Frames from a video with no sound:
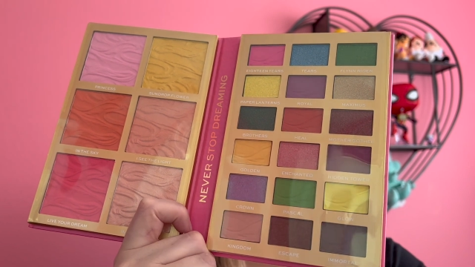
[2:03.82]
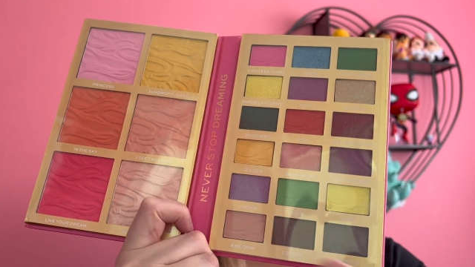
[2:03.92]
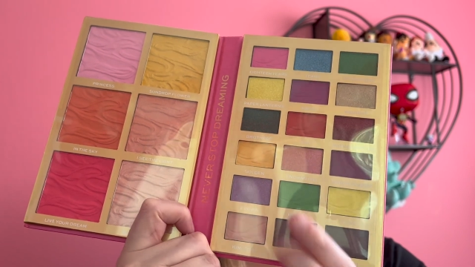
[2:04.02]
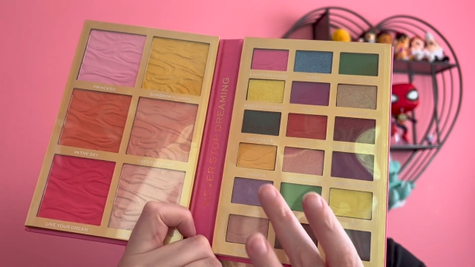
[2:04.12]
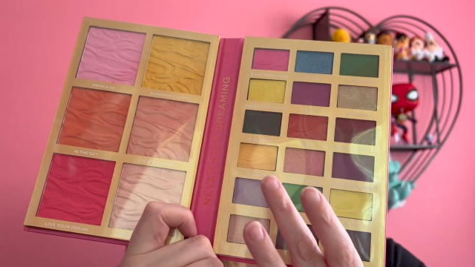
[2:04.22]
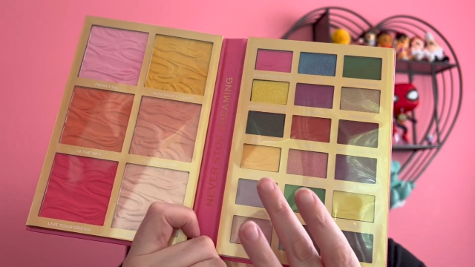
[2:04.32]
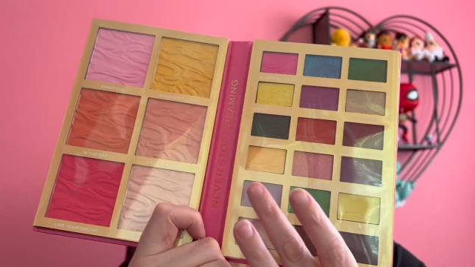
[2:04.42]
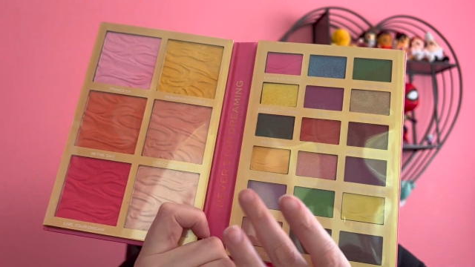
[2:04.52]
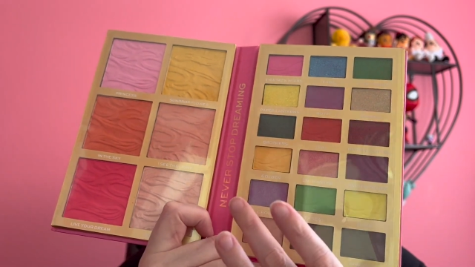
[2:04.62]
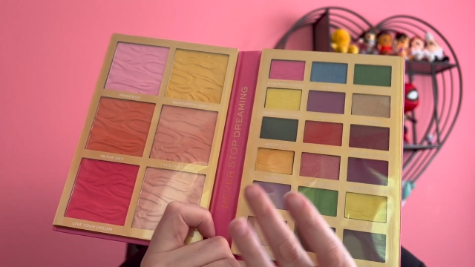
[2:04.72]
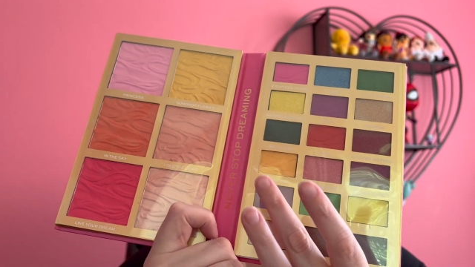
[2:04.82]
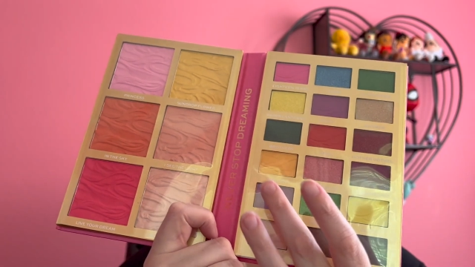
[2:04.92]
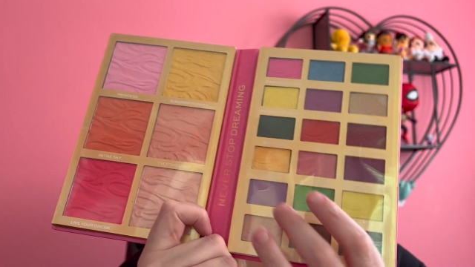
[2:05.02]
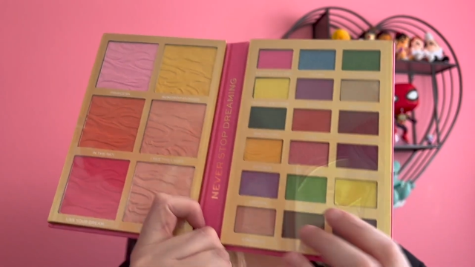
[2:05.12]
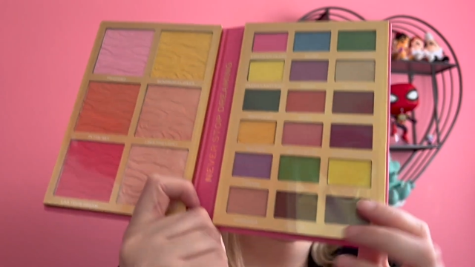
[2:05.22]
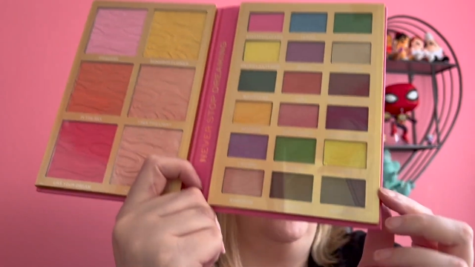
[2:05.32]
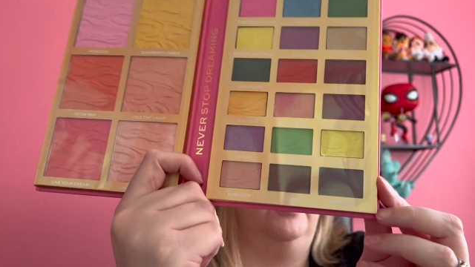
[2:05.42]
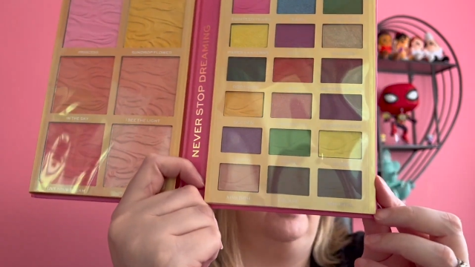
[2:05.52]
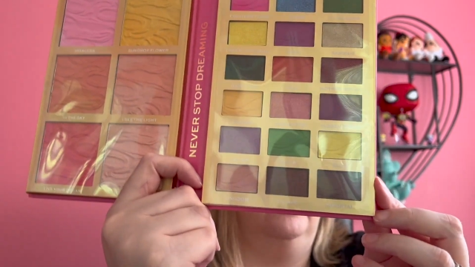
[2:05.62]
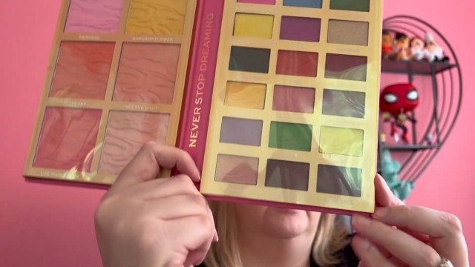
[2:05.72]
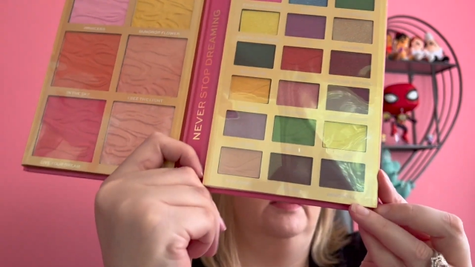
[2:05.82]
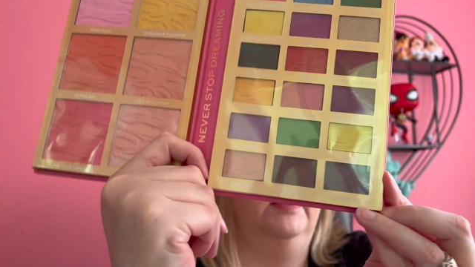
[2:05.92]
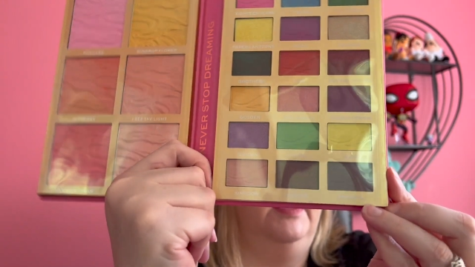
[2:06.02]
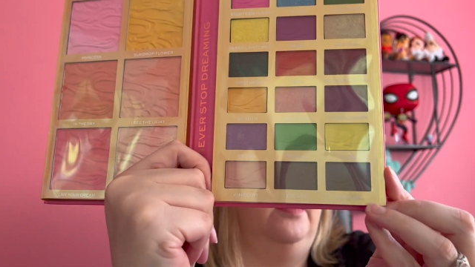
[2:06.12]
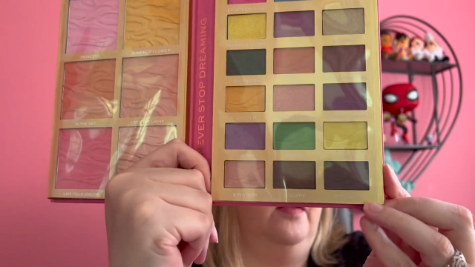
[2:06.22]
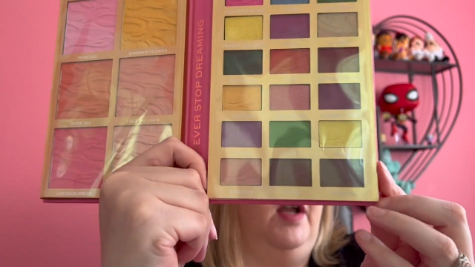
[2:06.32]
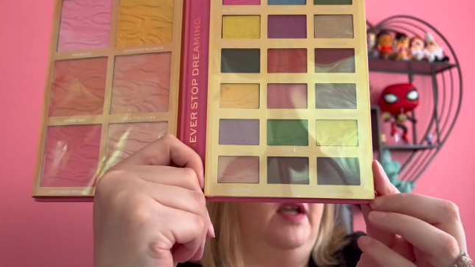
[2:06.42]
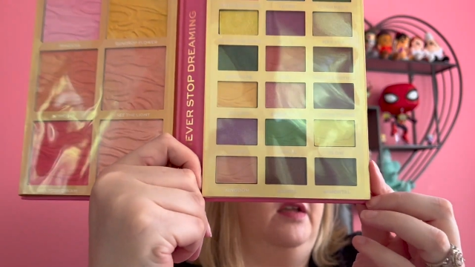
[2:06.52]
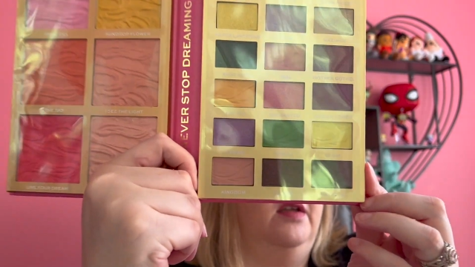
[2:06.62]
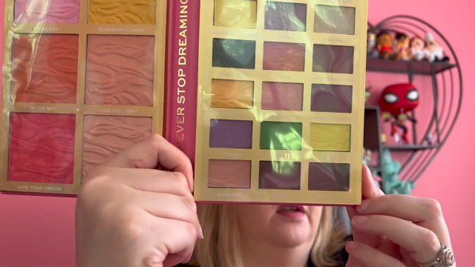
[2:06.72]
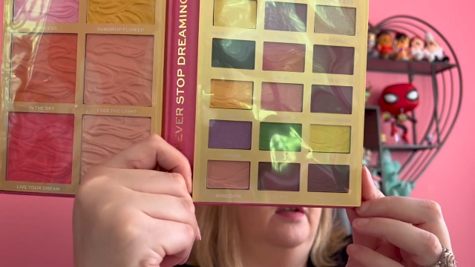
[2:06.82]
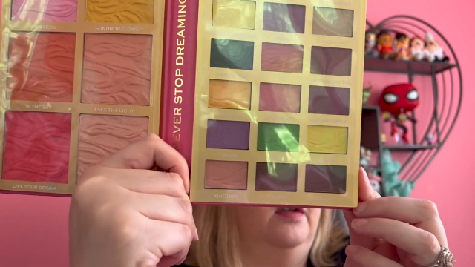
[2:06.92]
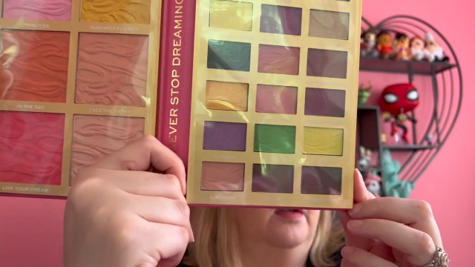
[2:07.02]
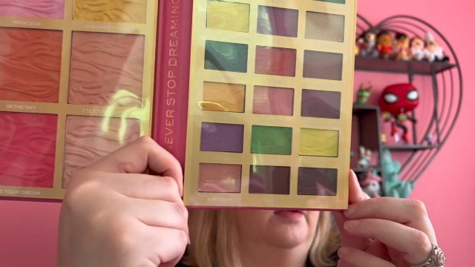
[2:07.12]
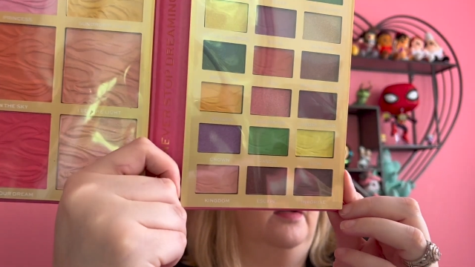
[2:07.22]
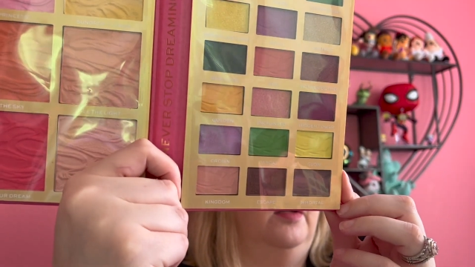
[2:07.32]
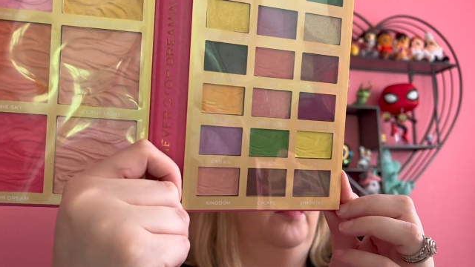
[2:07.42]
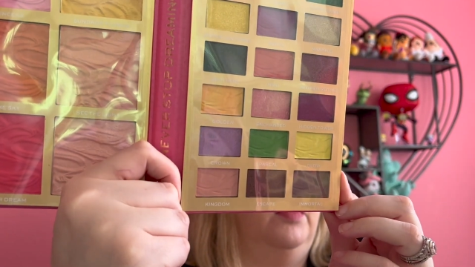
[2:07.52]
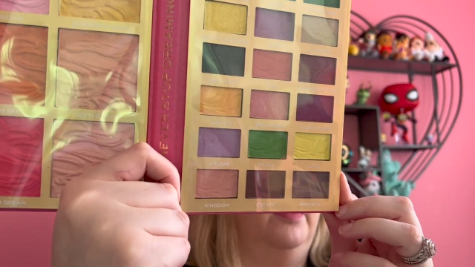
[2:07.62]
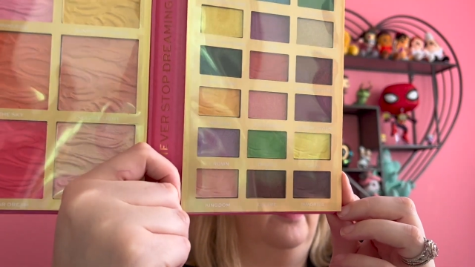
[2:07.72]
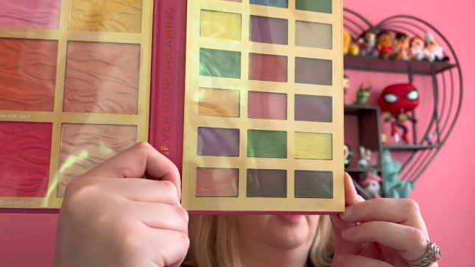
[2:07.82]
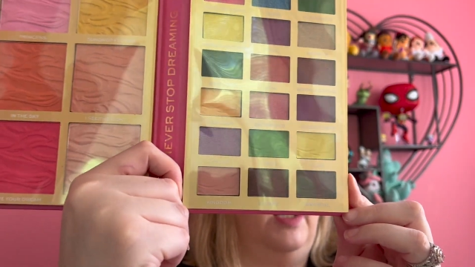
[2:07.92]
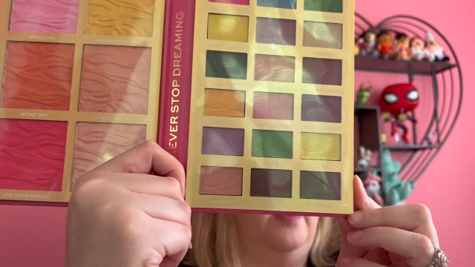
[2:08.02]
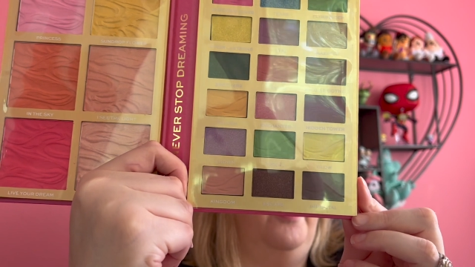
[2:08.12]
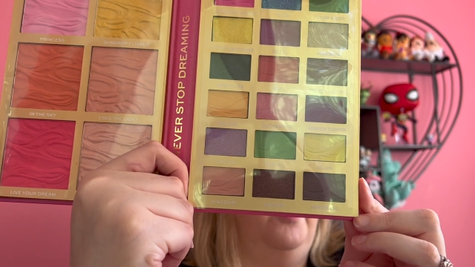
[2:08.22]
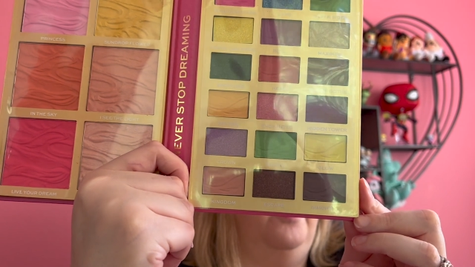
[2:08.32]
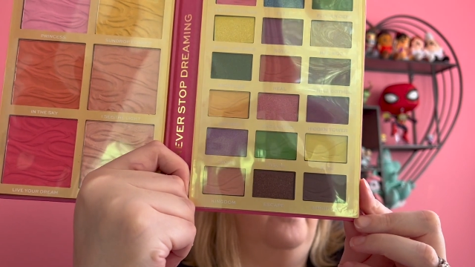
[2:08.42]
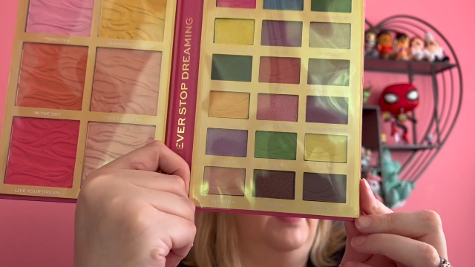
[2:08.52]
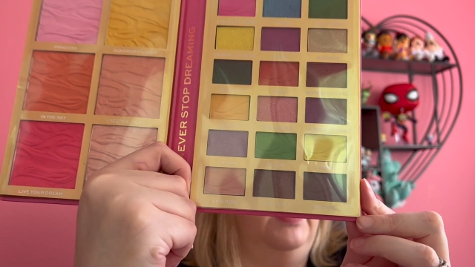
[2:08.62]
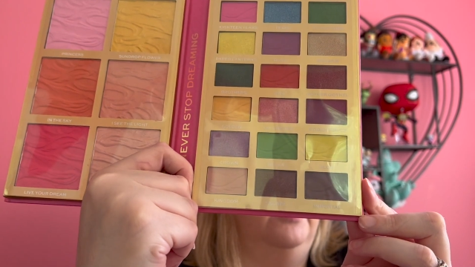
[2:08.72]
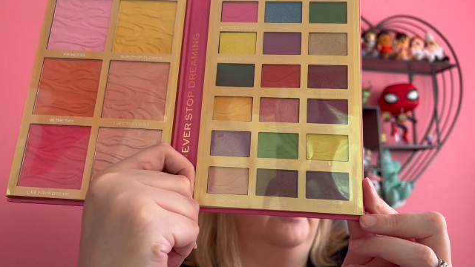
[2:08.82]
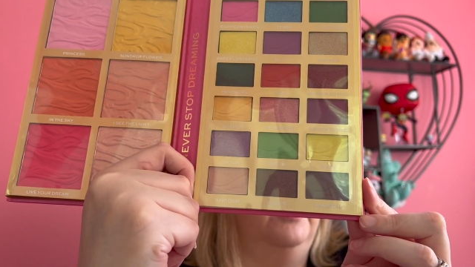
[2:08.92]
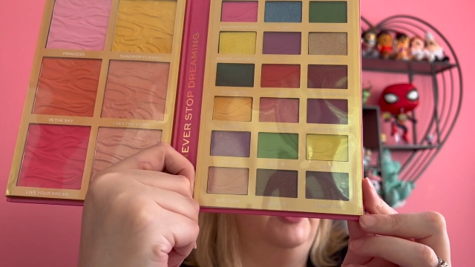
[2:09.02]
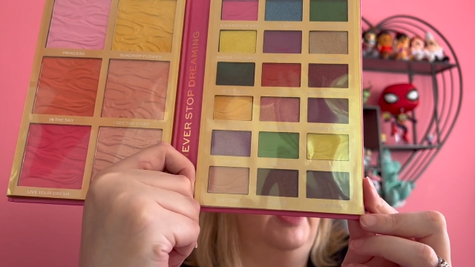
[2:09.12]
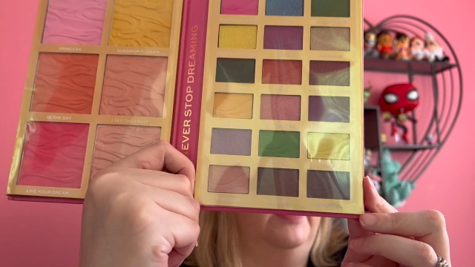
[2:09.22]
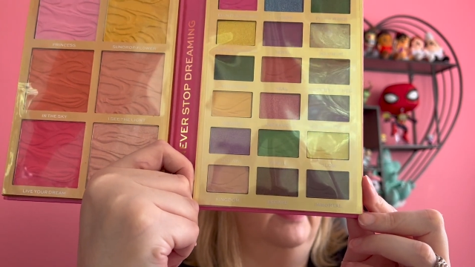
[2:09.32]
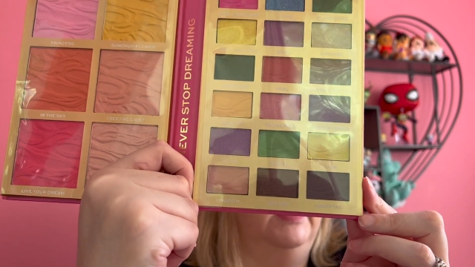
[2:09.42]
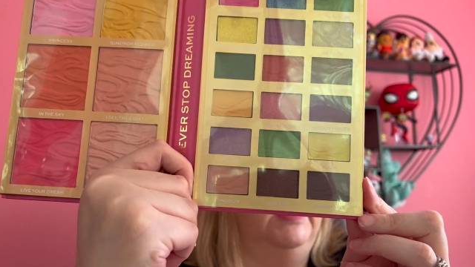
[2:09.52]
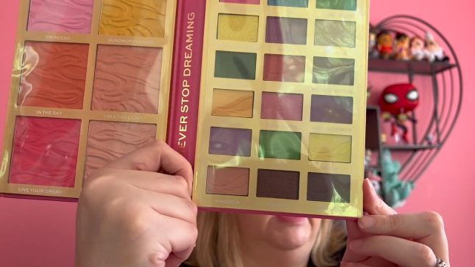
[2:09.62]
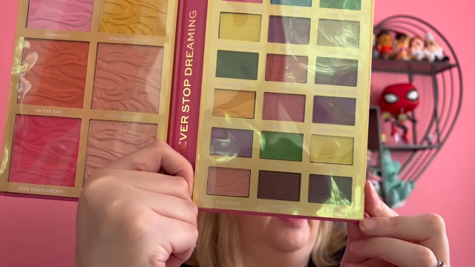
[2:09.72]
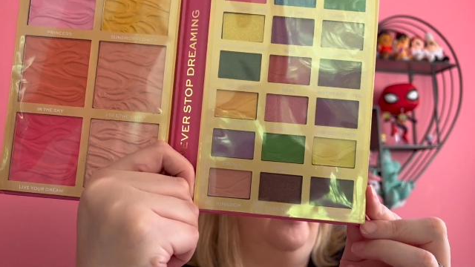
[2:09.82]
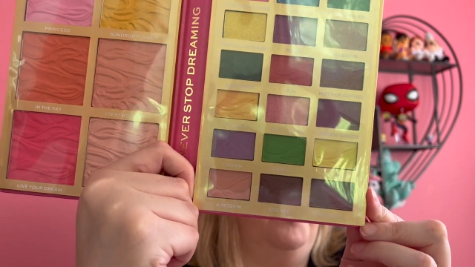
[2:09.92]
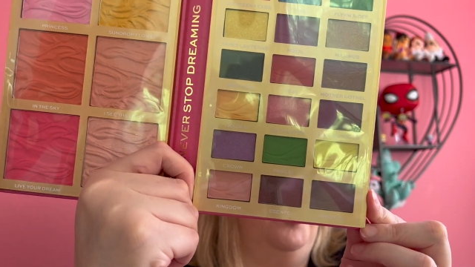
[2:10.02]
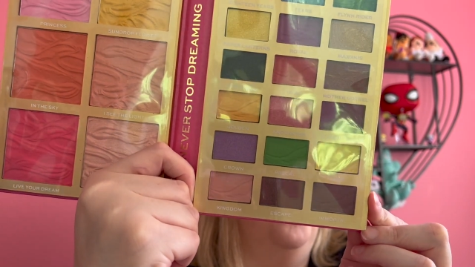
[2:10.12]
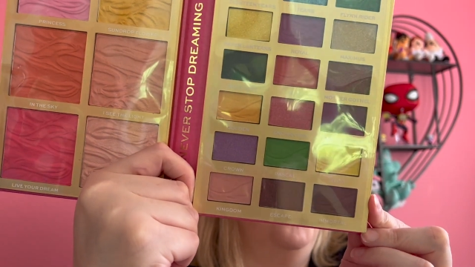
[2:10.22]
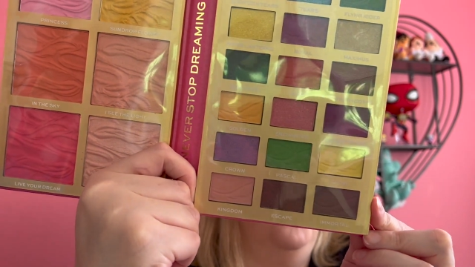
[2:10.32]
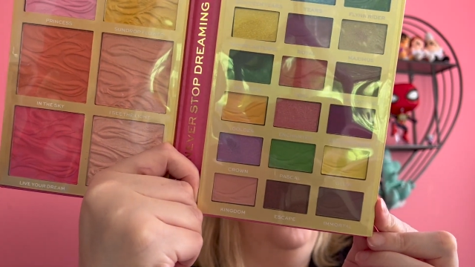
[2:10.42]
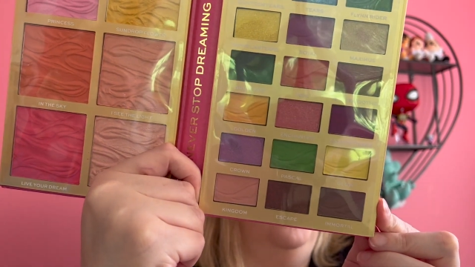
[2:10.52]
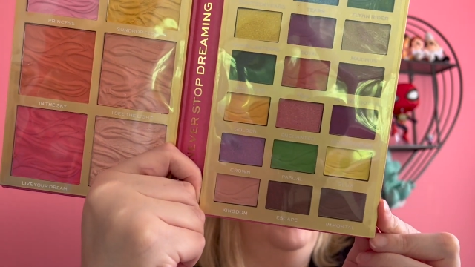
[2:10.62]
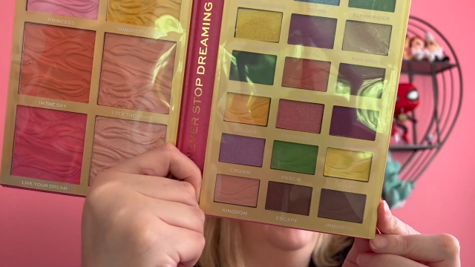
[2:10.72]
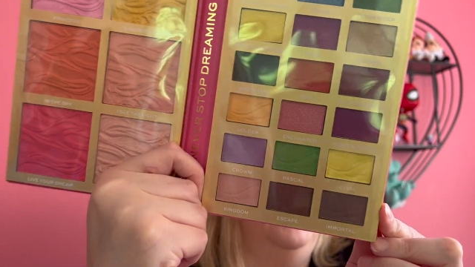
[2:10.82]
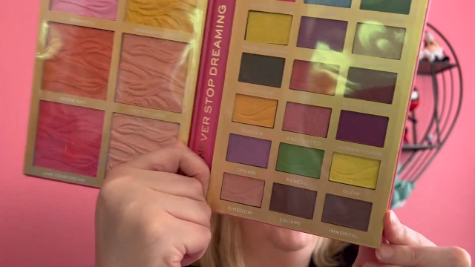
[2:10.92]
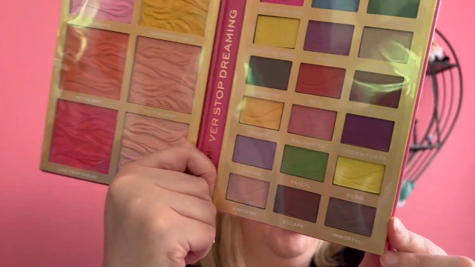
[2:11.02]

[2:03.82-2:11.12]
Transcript: (no speaker visible)